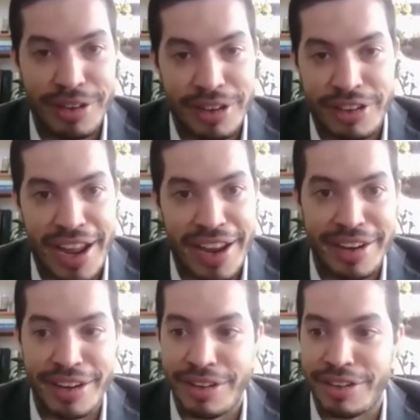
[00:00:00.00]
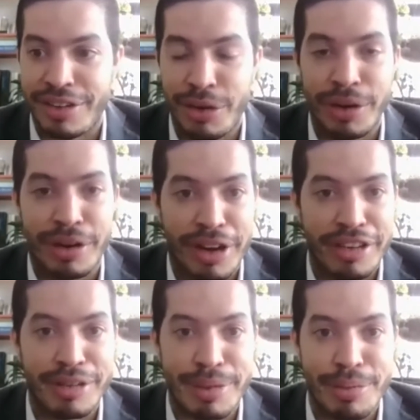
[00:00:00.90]
The chat is going
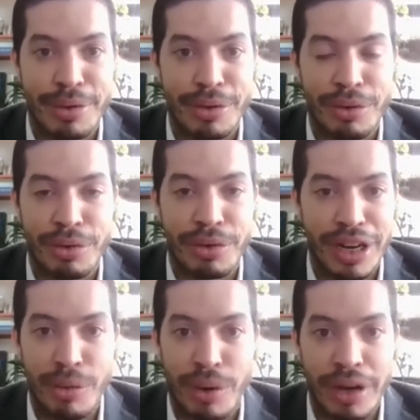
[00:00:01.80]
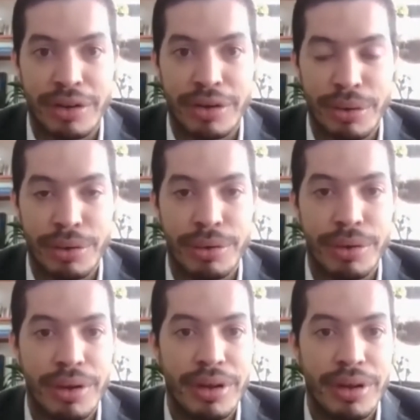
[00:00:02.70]
crazy. People really want to